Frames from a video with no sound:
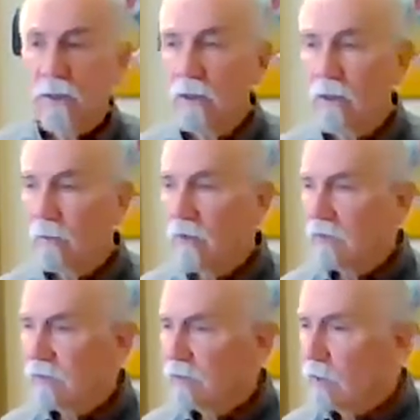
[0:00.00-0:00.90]
A little
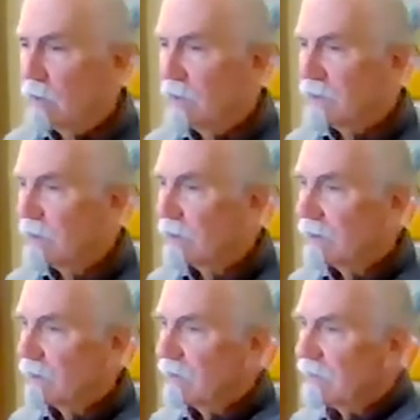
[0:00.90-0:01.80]
bit of a twist,
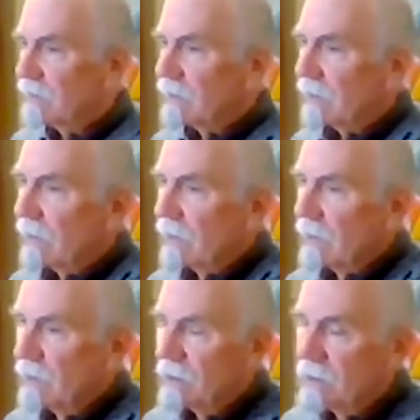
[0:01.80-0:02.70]
a little bit of a
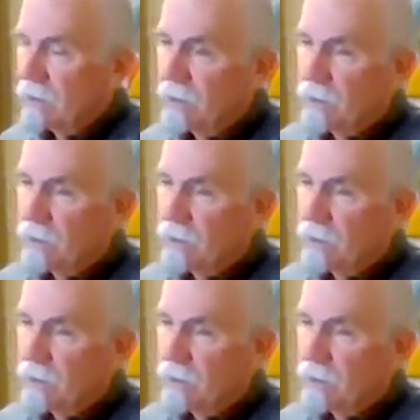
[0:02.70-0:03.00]
turn.